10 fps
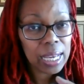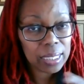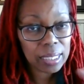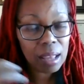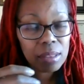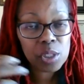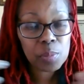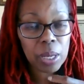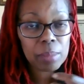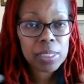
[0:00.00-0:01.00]
A lot of those
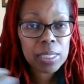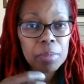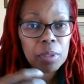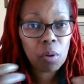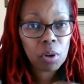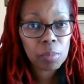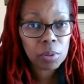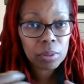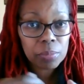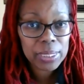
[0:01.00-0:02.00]
problems can be
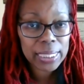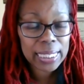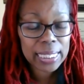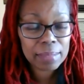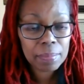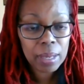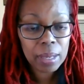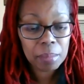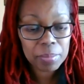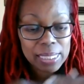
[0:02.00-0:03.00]
hormonal related.
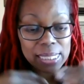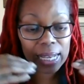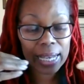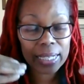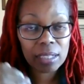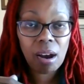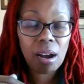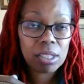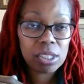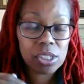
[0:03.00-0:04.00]
But as
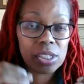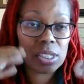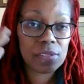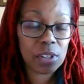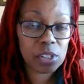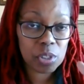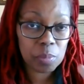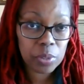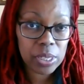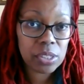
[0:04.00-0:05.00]
gynecologists, as far as the
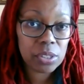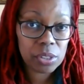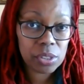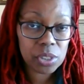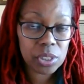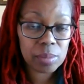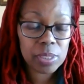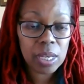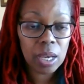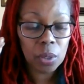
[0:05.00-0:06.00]
breast are
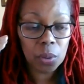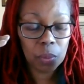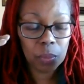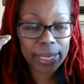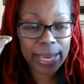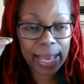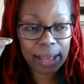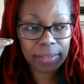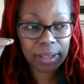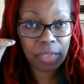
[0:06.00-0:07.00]
concerned, we
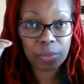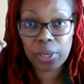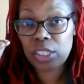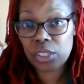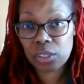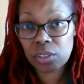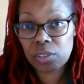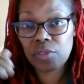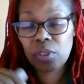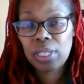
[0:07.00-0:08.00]
have a threshold
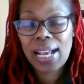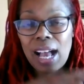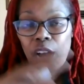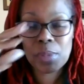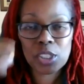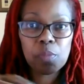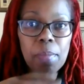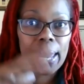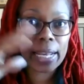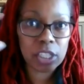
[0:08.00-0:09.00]
for how much
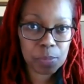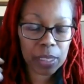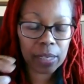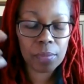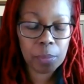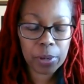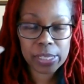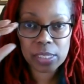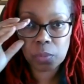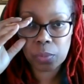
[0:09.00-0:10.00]
management of the
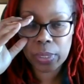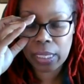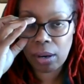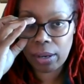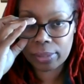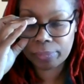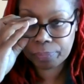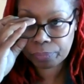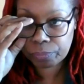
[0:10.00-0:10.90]
breast we are